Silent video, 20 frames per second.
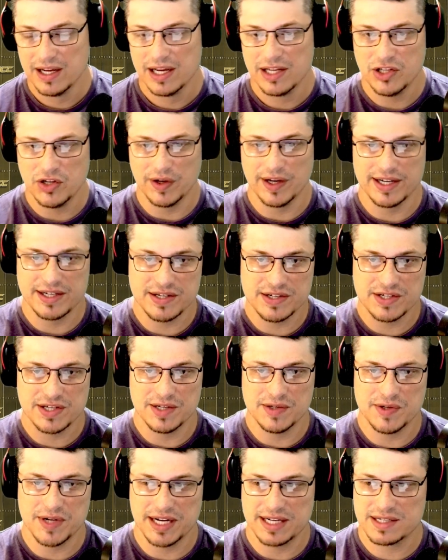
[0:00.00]
You get to
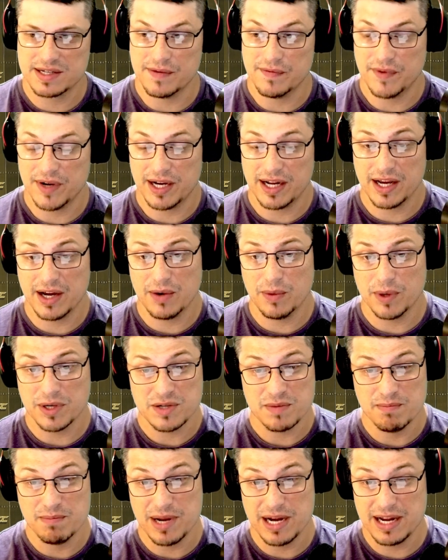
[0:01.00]
suggest a video,
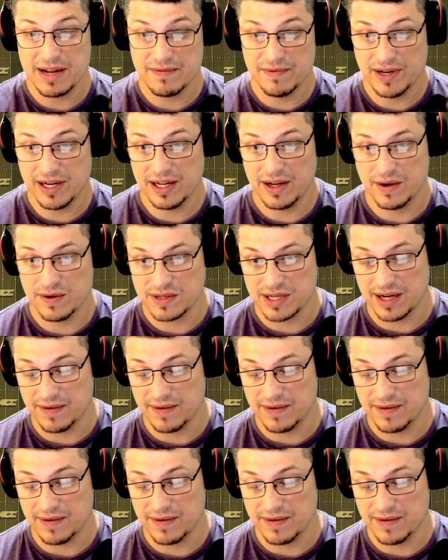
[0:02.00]
which many videos